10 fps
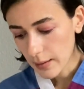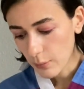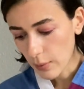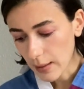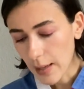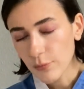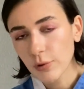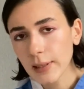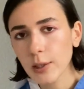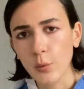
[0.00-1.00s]
well, I'm
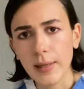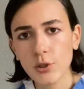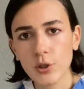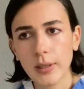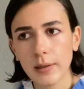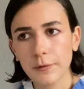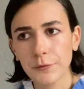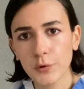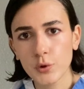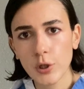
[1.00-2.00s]
really questioning the
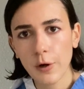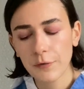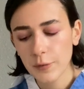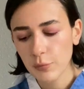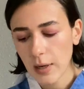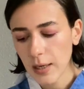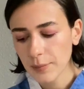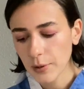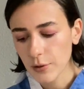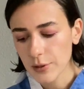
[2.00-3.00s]
future of the brand,
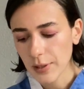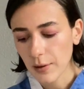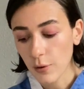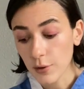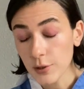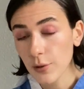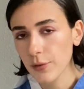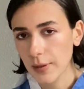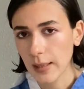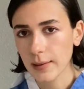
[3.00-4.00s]
because I also
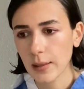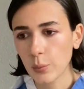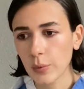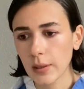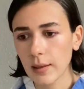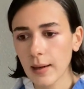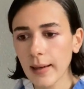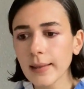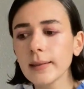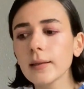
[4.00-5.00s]
think that we are
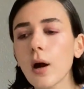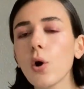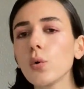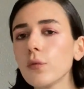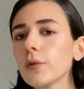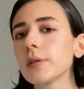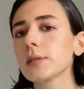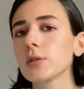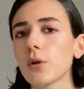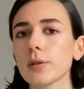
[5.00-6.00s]
kind of over
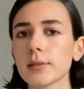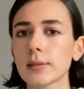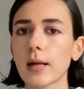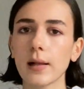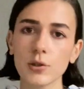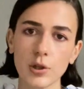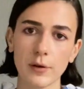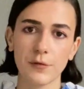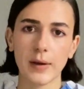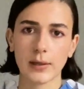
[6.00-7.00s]
this nostalgia
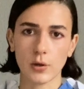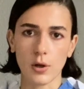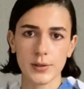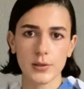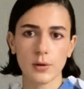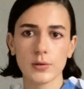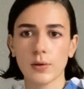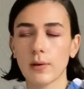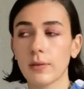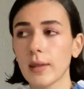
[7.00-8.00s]
effect also.
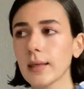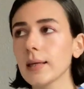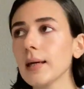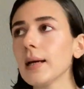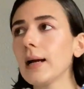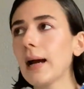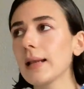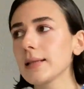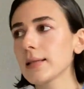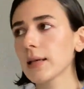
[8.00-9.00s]
So I think
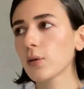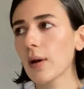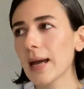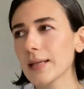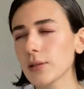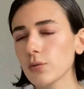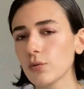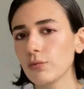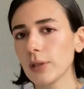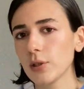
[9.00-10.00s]
Alessandro has to
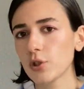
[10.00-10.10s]
really